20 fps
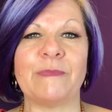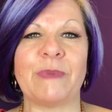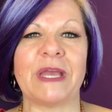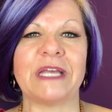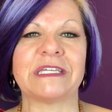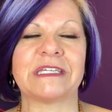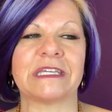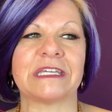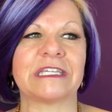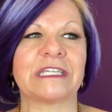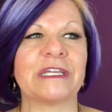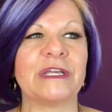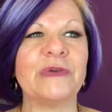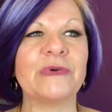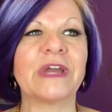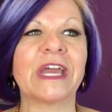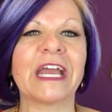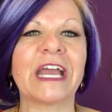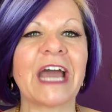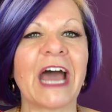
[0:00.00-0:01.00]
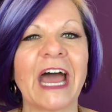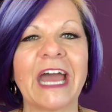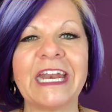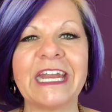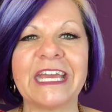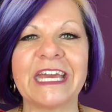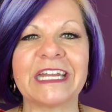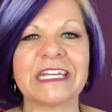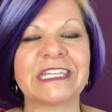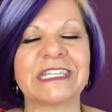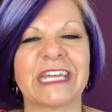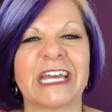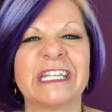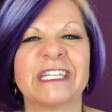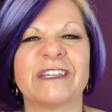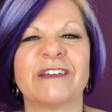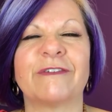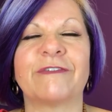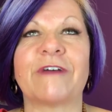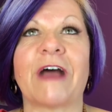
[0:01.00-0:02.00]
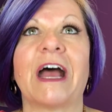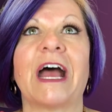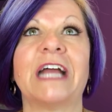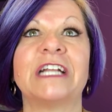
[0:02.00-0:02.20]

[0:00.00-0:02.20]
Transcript: basis so you can kind of get a sense of